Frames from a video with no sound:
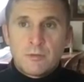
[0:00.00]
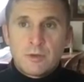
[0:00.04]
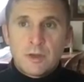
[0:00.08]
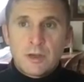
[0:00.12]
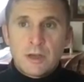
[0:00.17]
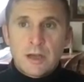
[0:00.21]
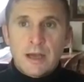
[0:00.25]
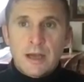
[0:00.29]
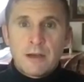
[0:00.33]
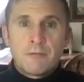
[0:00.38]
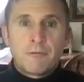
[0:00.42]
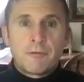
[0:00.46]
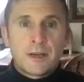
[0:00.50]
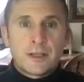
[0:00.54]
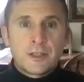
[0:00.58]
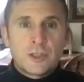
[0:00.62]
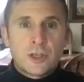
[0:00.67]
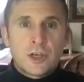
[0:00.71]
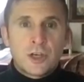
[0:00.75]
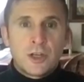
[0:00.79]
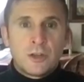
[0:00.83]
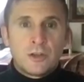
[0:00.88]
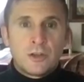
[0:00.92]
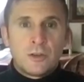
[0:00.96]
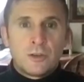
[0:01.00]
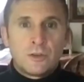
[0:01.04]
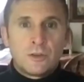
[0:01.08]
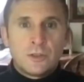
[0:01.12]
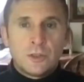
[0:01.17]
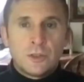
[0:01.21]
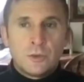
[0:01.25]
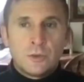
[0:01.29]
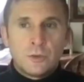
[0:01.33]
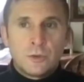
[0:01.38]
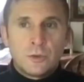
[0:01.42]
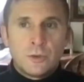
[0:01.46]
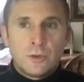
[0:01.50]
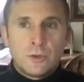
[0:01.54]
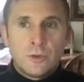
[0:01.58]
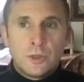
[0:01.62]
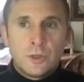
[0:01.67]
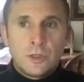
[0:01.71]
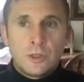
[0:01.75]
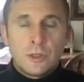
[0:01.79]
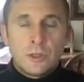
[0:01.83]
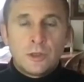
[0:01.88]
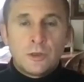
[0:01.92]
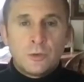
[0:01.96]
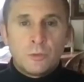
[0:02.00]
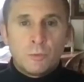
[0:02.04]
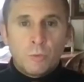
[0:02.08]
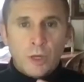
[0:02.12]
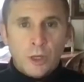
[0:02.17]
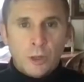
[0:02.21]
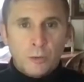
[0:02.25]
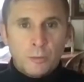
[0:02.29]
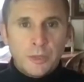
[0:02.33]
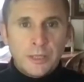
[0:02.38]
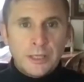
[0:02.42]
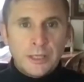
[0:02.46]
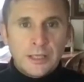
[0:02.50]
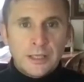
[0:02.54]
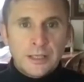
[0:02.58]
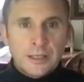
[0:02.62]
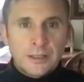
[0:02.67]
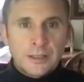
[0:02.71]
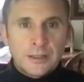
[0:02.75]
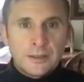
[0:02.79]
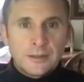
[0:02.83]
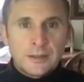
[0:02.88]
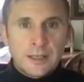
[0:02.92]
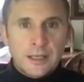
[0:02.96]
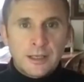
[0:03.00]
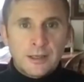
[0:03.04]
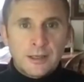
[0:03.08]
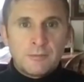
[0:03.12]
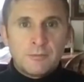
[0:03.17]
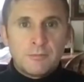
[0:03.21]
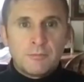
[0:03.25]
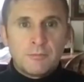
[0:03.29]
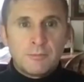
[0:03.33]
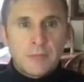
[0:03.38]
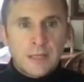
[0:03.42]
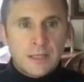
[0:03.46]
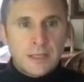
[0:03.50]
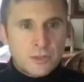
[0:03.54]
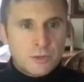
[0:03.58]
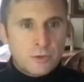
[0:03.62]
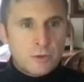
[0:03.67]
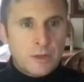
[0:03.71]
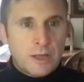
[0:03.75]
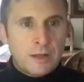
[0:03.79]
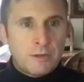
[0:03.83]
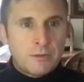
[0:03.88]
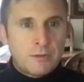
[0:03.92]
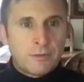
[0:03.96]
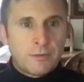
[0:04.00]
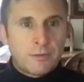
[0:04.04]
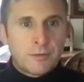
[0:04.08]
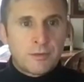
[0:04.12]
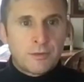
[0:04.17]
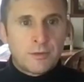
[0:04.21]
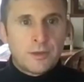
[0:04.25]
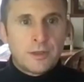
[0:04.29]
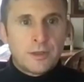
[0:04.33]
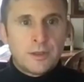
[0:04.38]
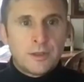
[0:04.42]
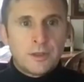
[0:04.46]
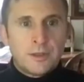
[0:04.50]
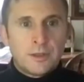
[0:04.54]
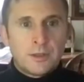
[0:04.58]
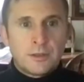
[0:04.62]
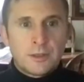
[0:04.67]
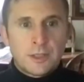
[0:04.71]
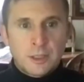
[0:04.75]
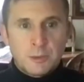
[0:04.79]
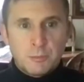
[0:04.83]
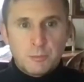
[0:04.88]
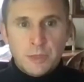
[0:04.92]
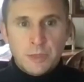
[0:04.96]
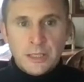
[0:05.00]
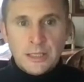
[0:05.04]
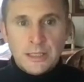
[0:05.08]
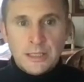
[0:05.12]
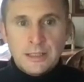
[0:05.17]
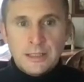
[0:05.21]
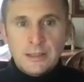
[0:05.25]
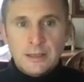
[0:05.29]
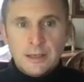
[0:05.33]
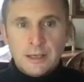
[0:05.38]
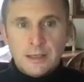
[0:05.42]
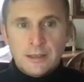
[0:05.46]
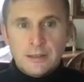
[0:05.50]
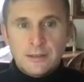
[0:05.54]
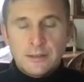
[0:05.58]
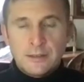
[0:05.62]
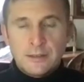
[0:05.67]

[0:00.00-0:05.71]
how fragile your well-being and mental health can be, and